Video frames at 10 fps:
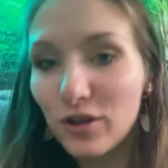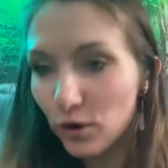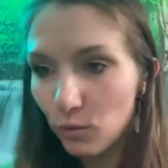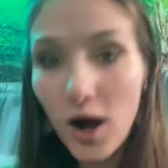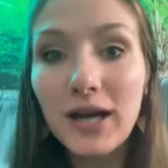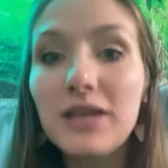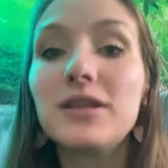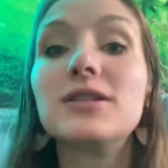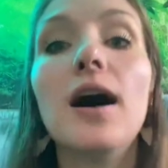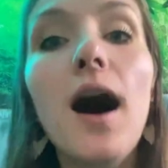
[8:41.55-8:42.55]
they're walking
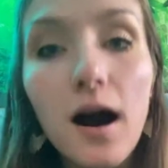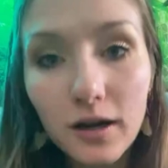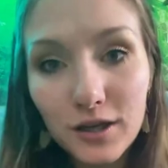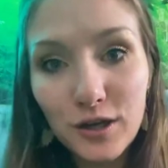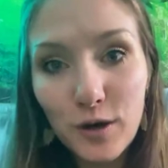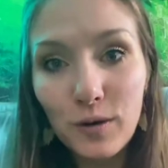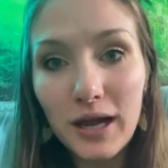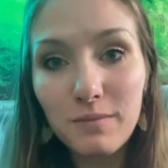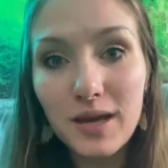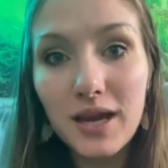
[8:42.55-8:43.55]
the talk, you know what
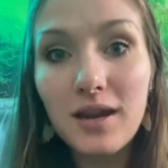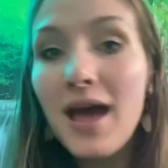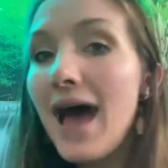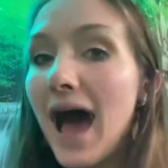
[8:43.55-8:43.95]
I mean?